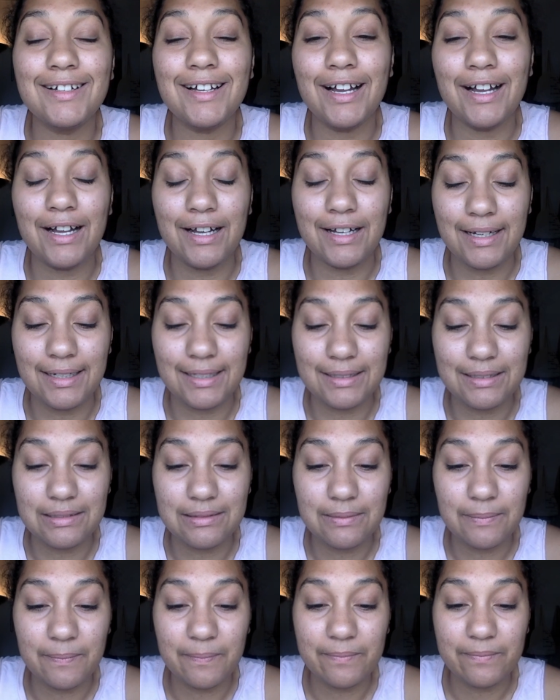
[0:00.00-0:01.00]
uh,
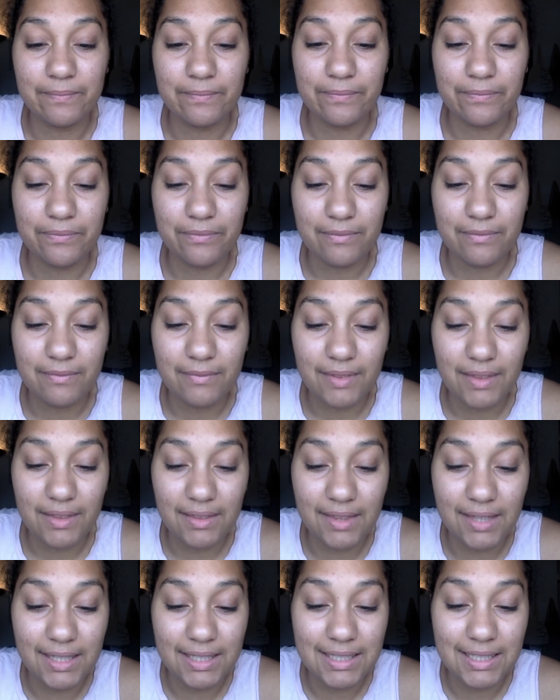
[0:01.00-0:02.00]

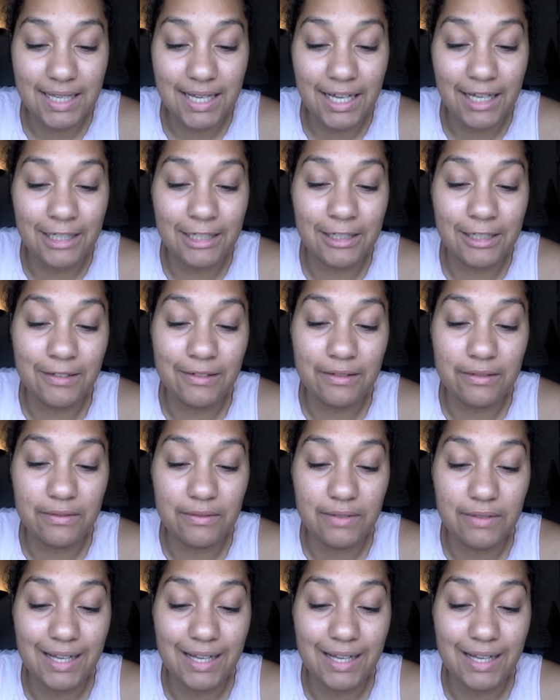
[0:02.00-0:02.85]
this kind of